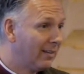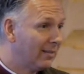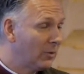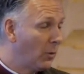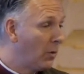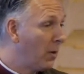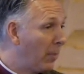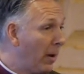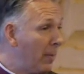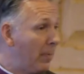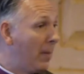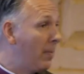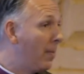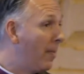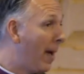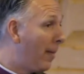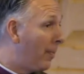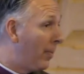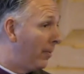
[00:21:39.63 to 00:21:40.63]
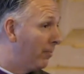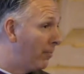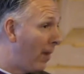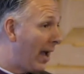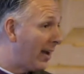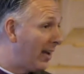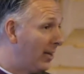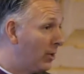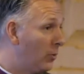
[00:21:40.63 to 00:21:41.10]
So we bring people back,
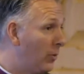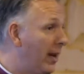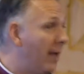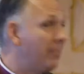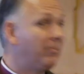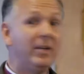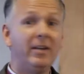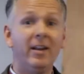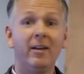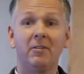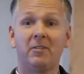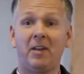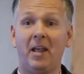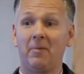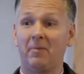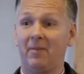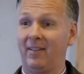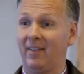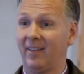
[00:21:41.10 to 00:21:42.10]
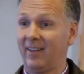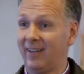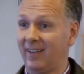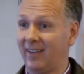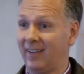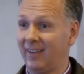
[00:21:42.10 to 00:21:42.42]
back into an empty dinner table.